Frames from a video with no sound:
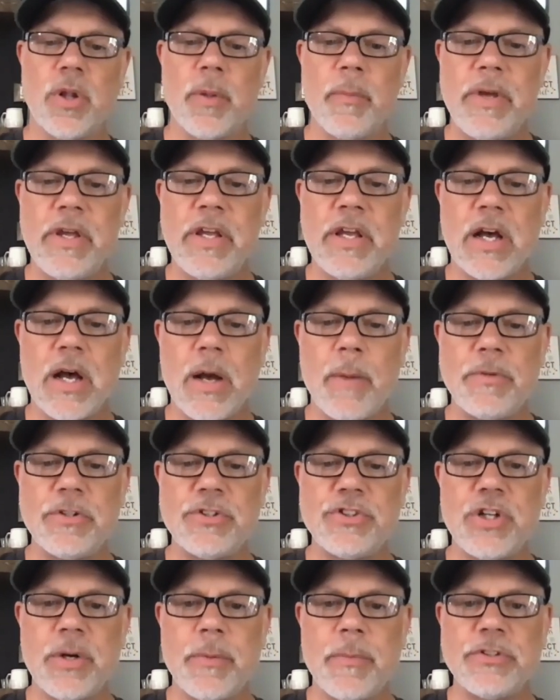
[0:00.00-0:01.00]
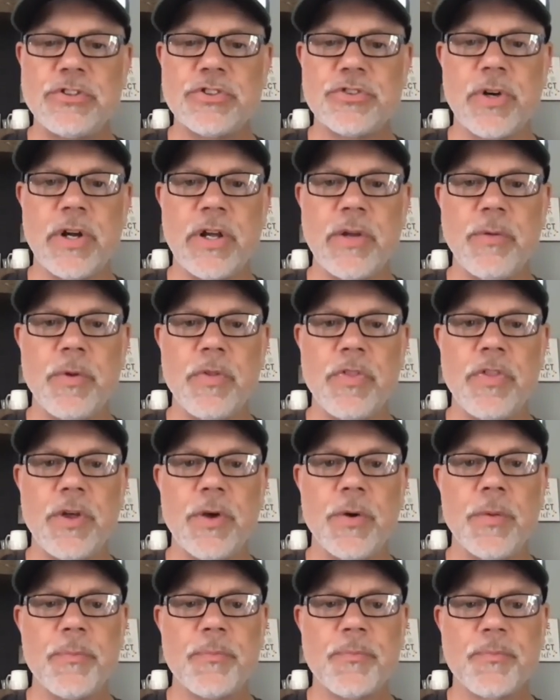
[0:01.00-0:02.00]
me, uh, I'm going to share my screen with
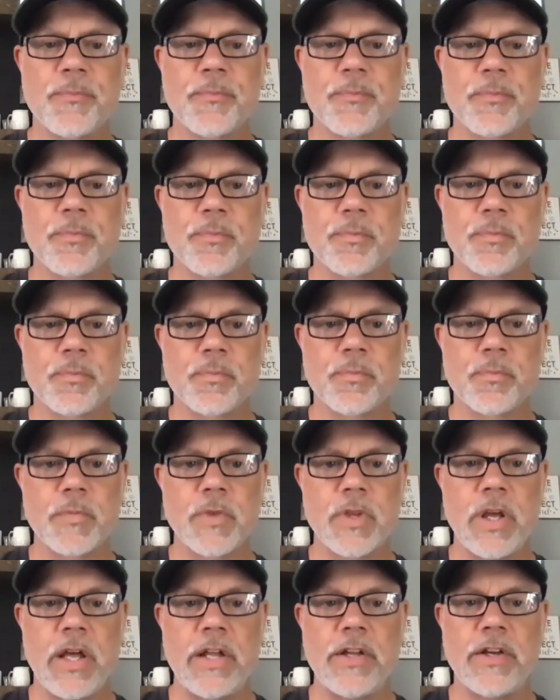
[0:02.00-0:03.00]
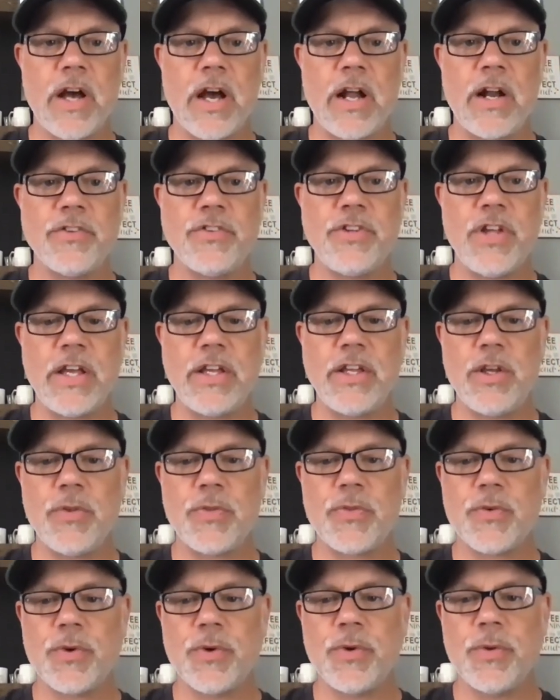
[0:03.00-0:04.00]
you and kind of take you
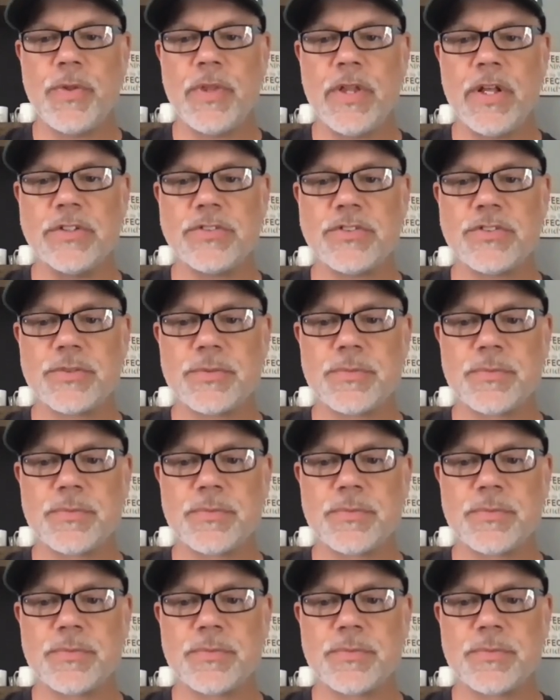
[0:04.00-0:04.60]
through this